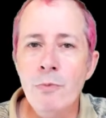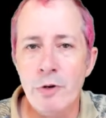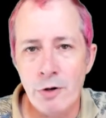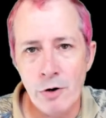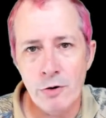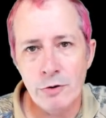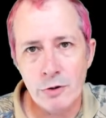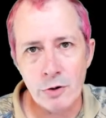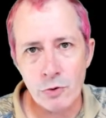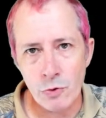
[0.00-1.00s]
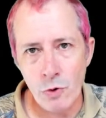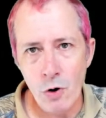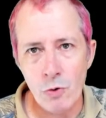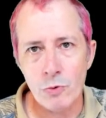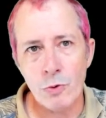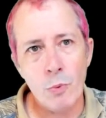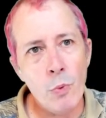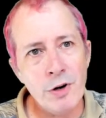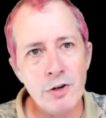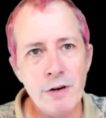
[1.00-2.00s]
returns control to
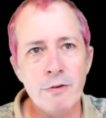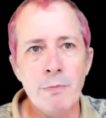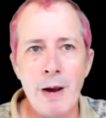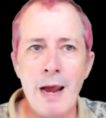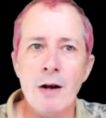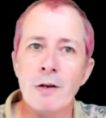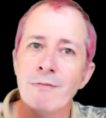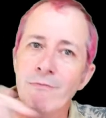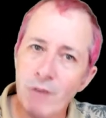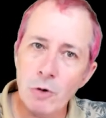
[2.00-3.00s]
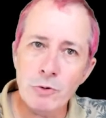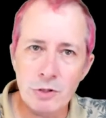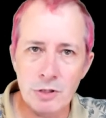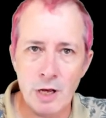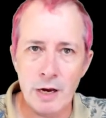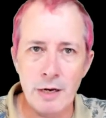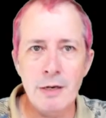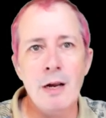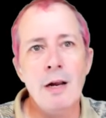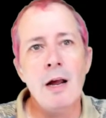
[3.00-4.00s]
whichever panel invokes say
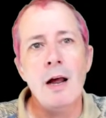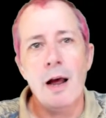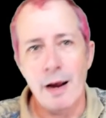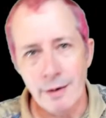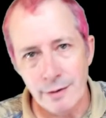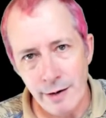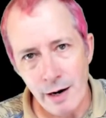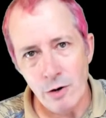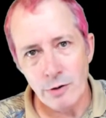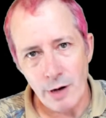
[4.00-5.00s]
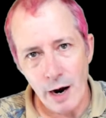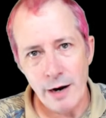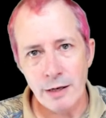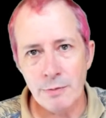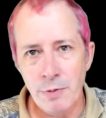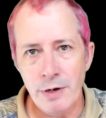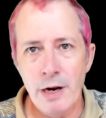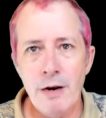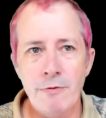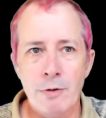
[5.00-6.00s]
and tells
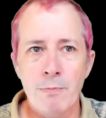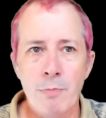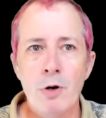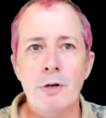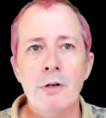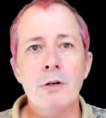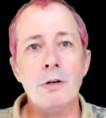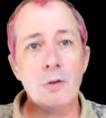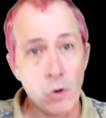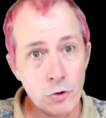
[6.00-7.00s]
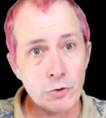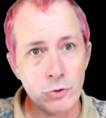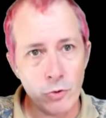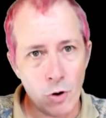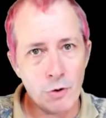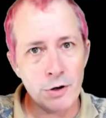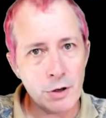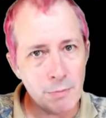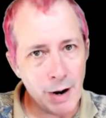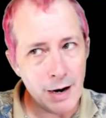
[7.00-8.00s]
ISPF to put the cursor on the
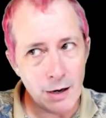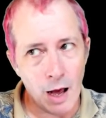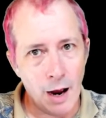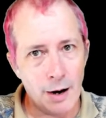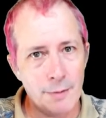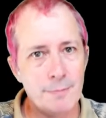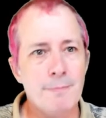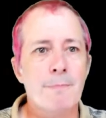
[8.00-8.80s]
command line.